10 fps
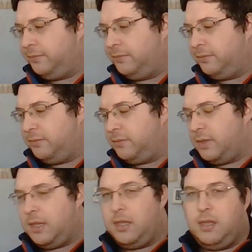
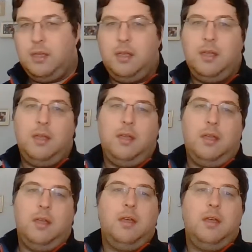Nothing is said.